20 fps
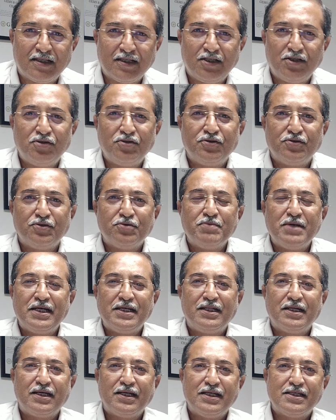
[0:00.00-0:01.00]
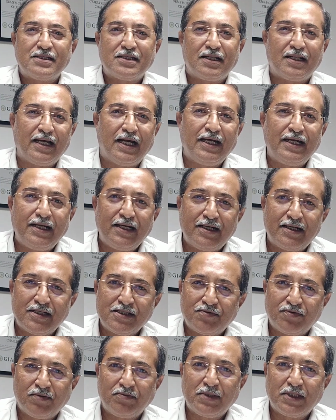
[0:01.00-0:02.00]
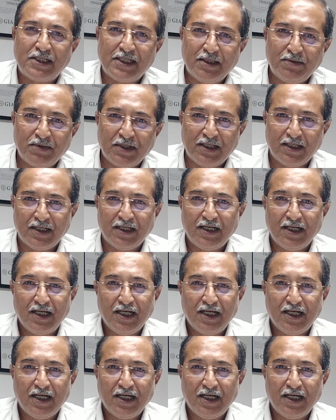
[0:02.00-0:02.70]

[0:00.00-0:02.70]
you may increase the light returns from the table,